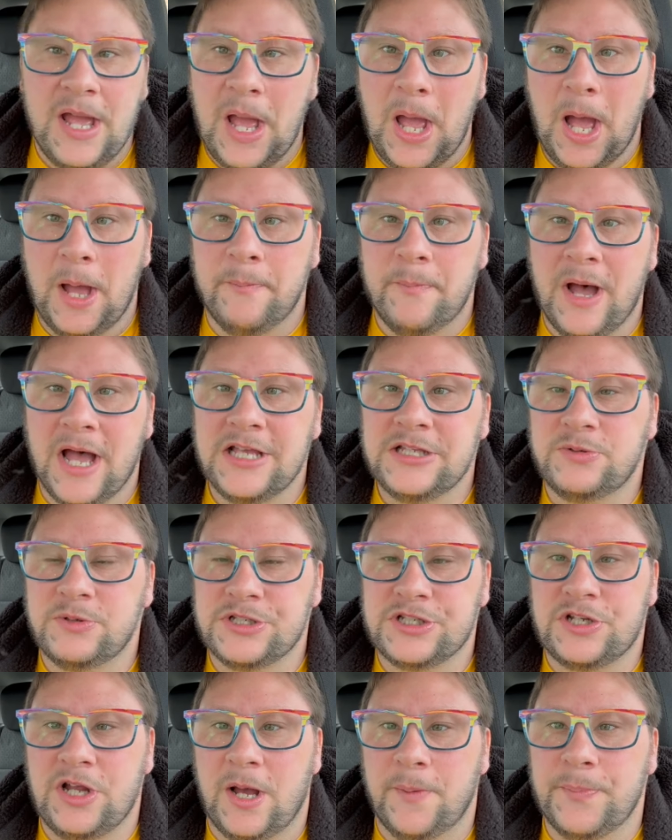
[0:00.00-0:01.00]
I might as well
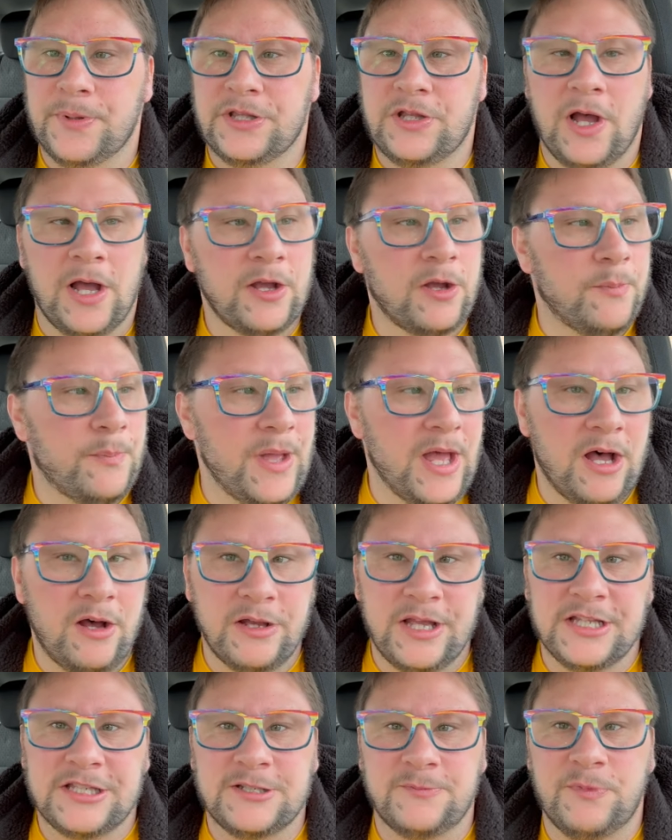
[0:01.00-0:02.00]
stop at Taco Bell,
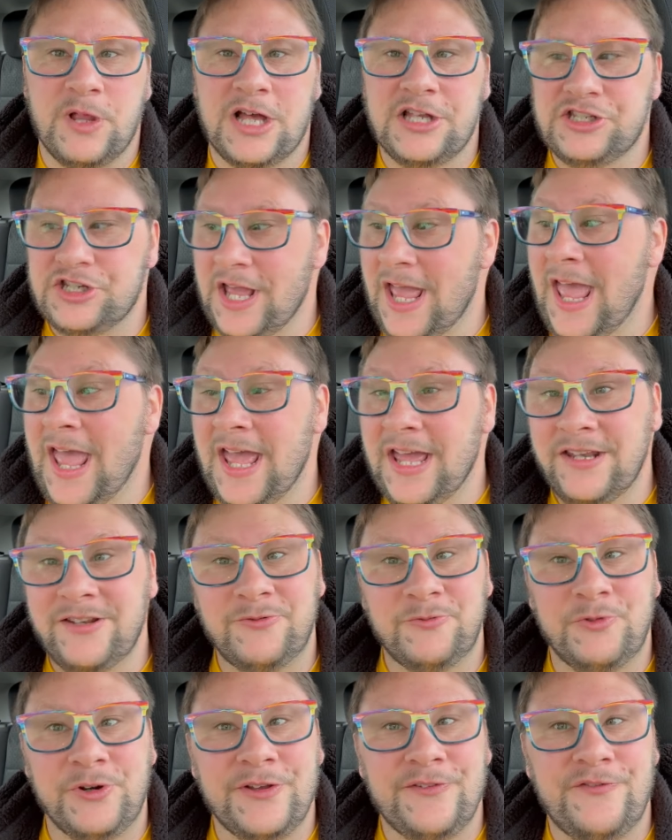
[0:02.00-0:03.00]
get some lunch,
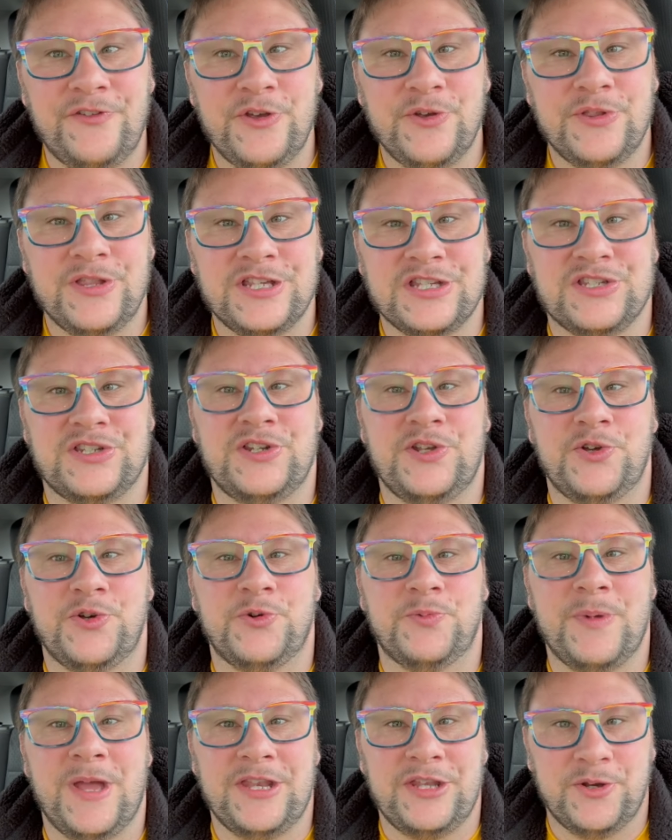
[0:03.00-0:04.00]
and review this new
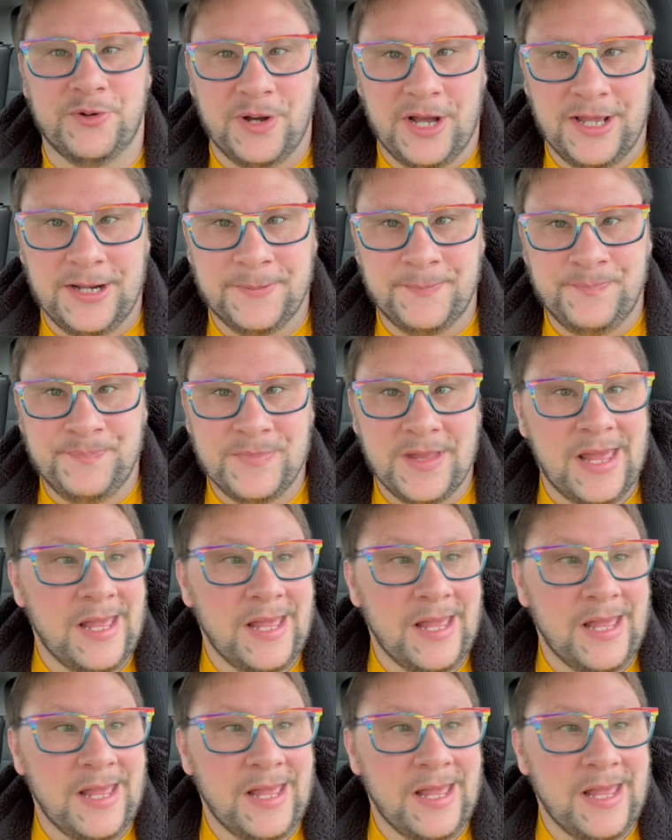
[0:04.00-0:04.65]
menu item.